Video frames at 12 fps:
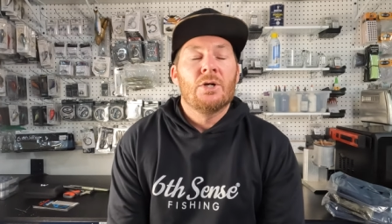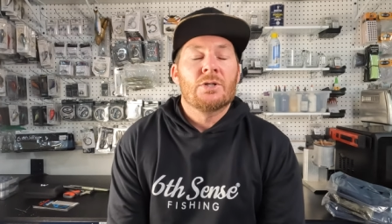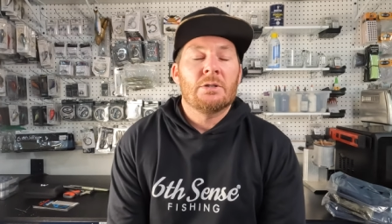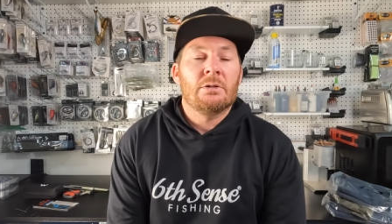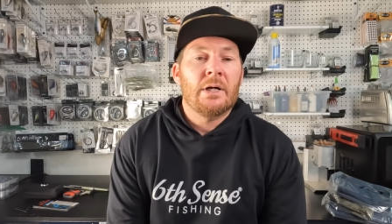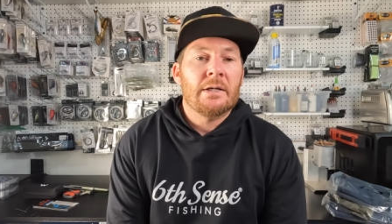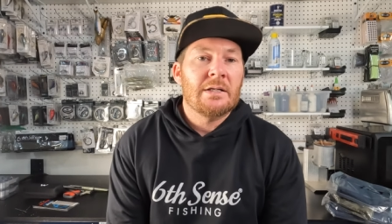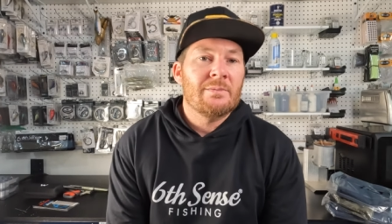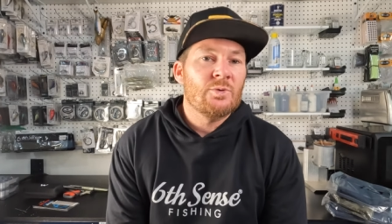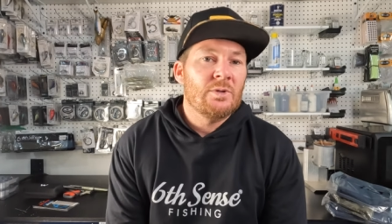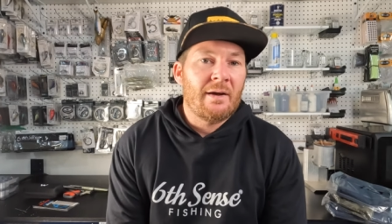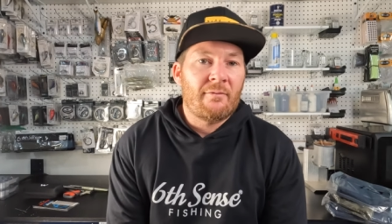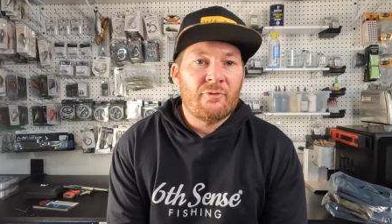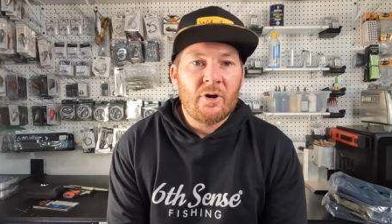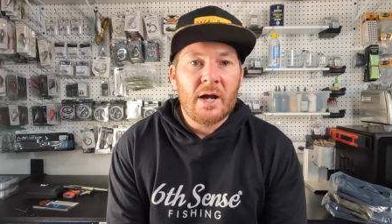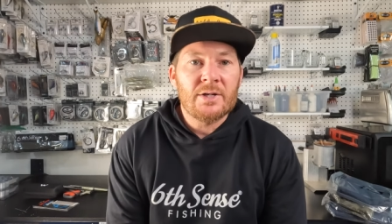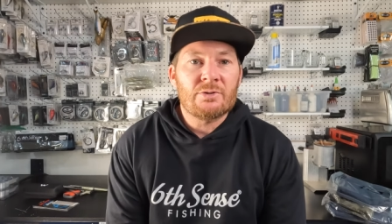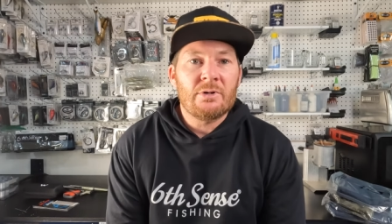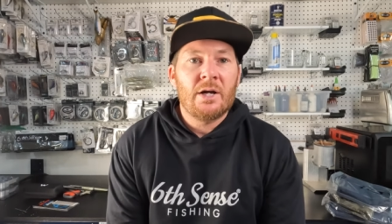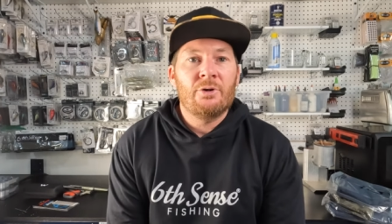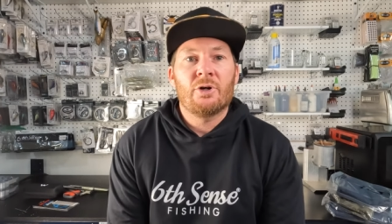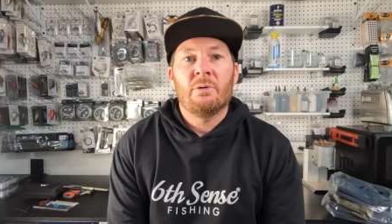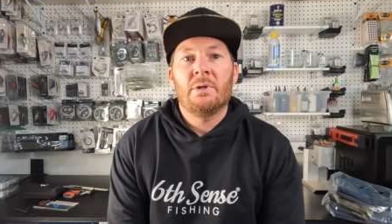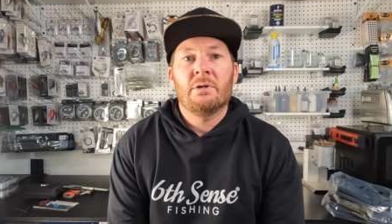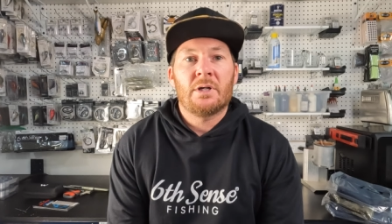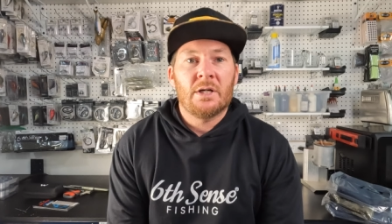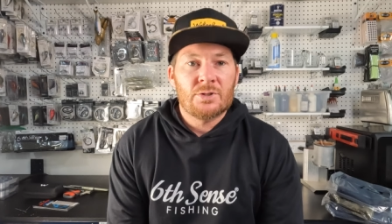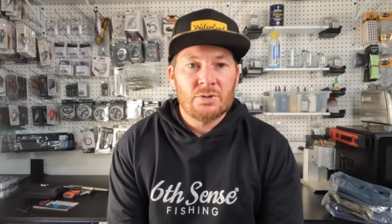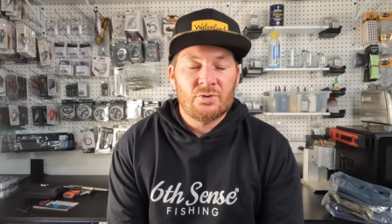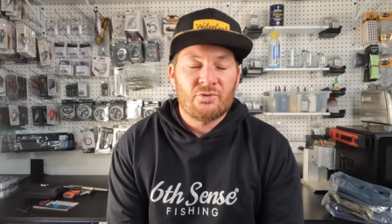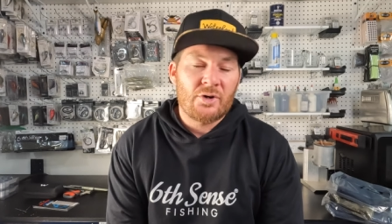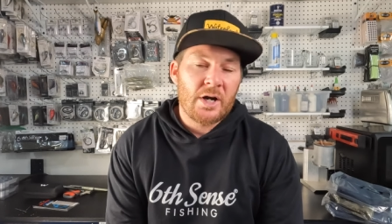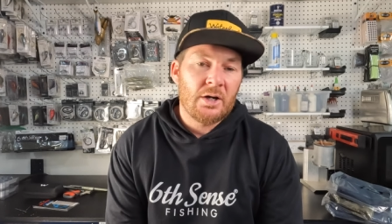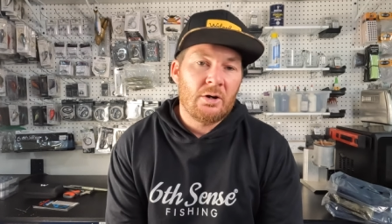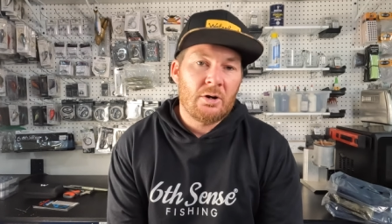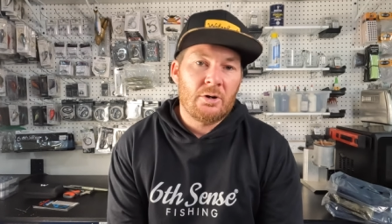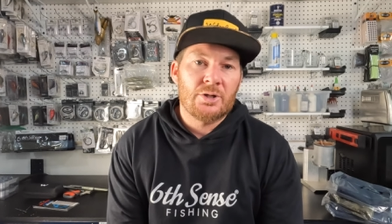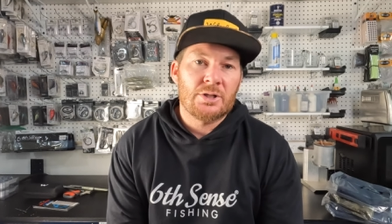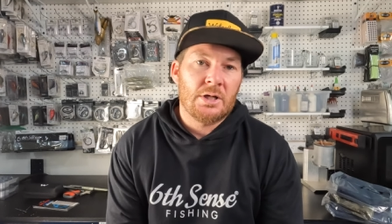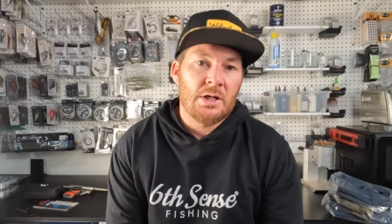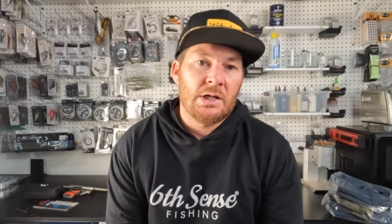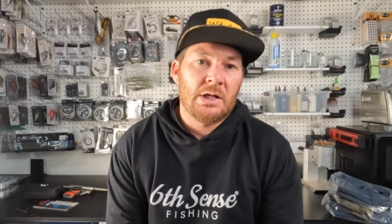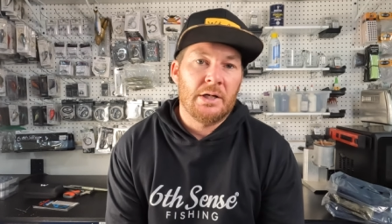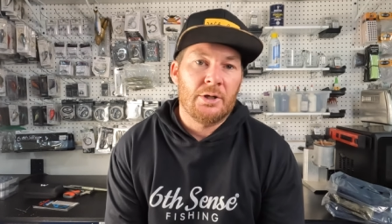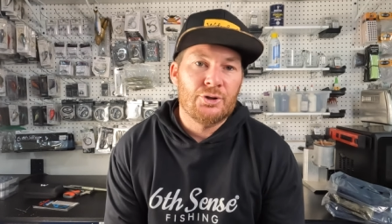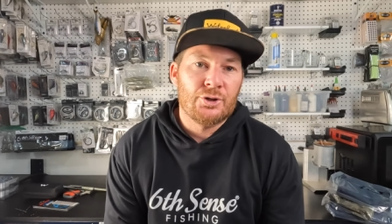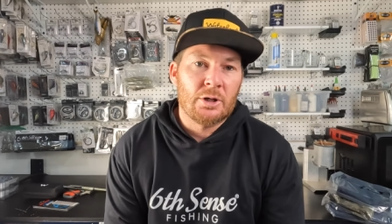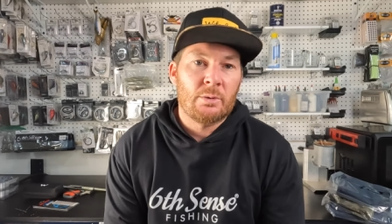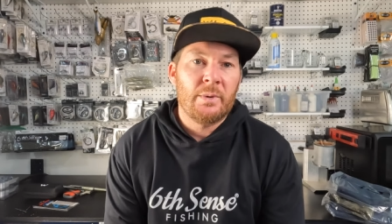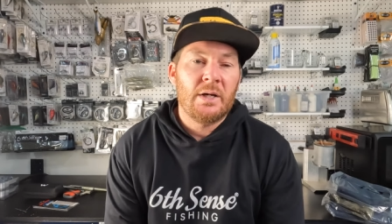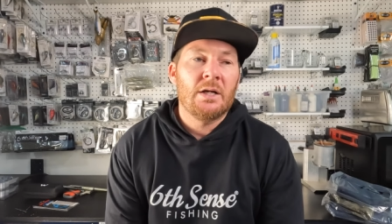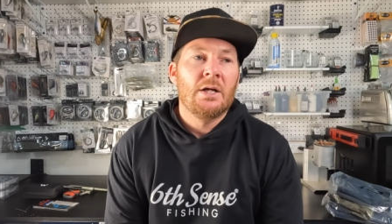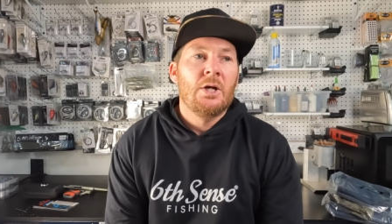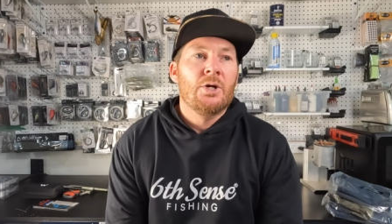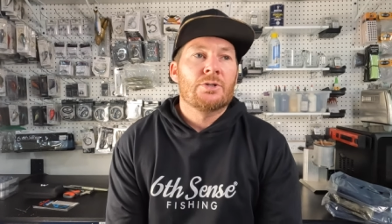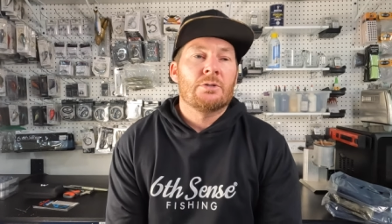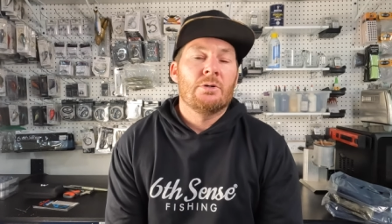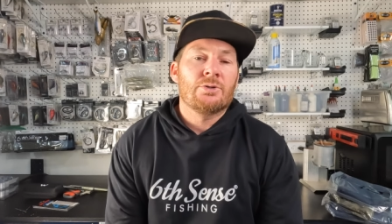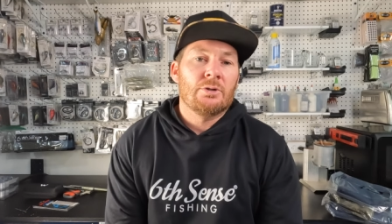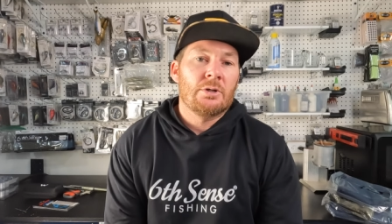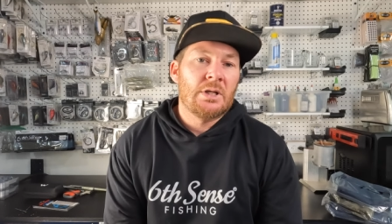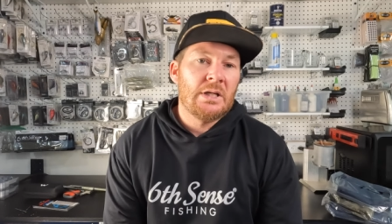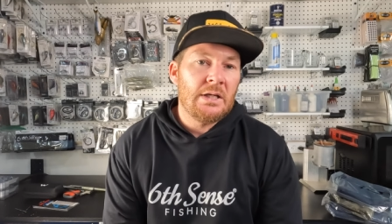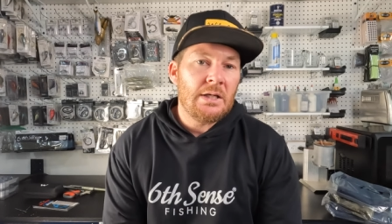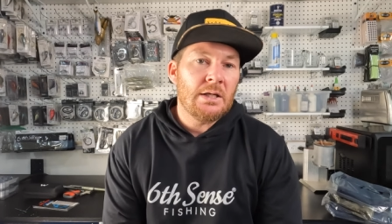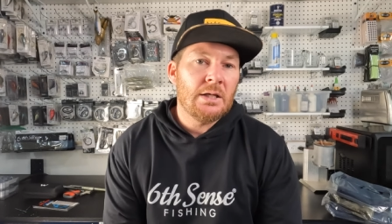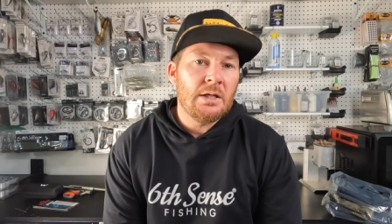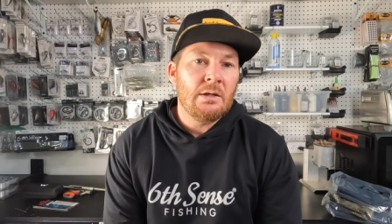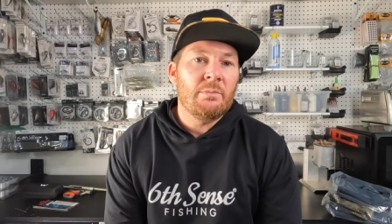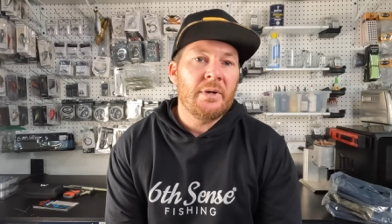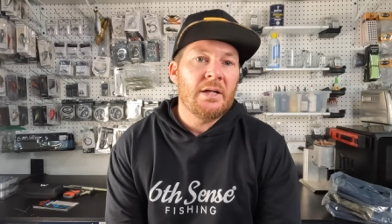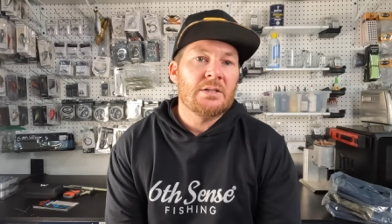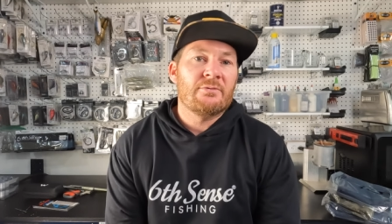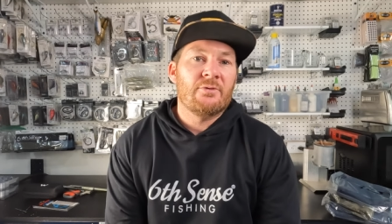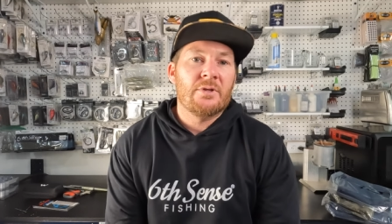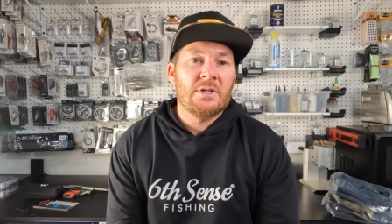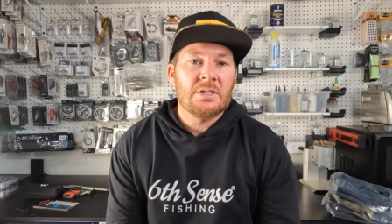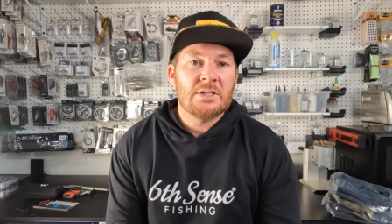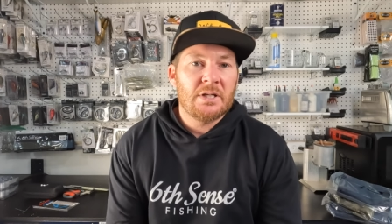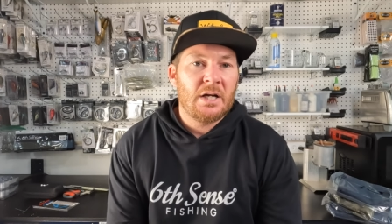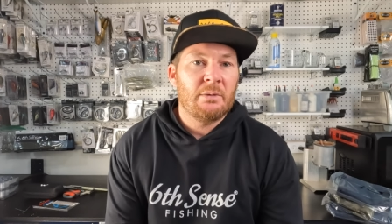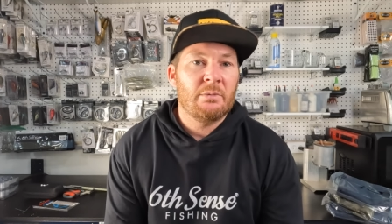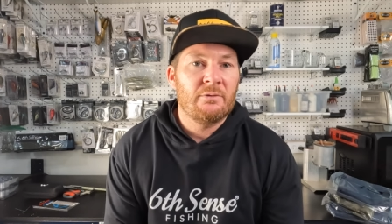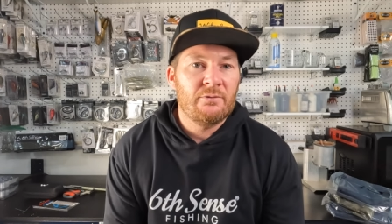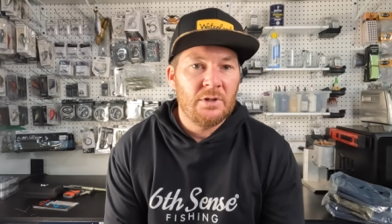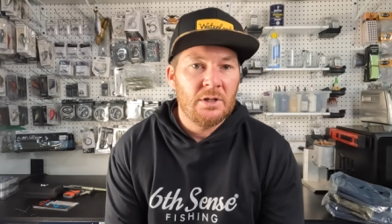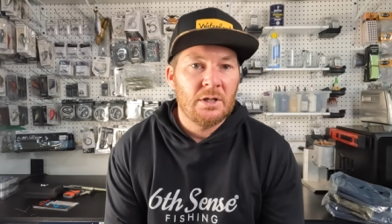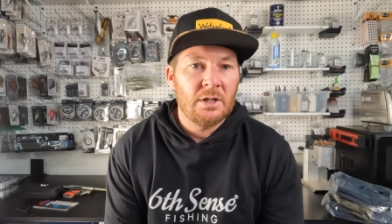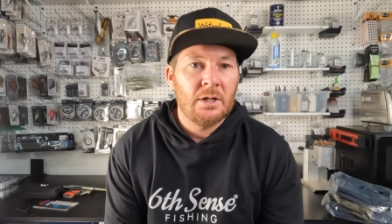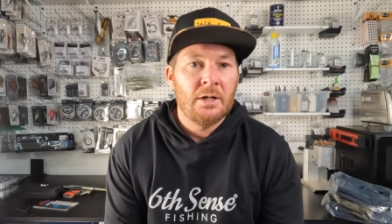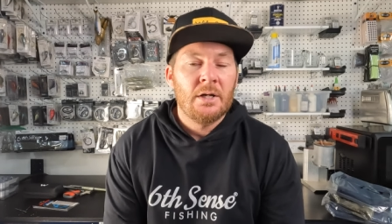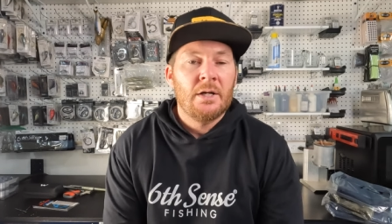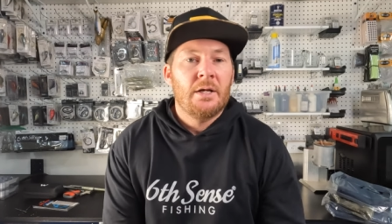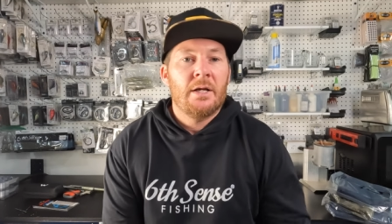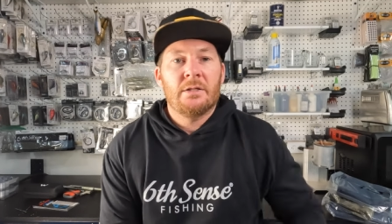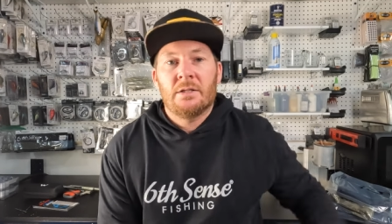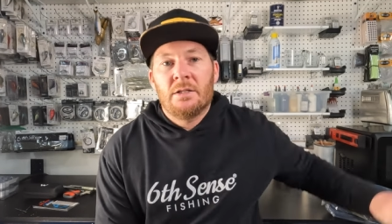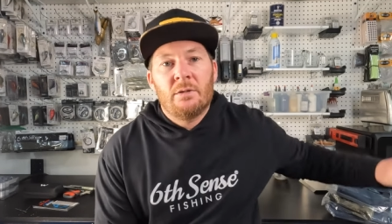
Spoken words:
So a lot of times when that fry is around, you're going to be able to catch those fry garters on a jerk bait. So those are key baits for this time of year. And then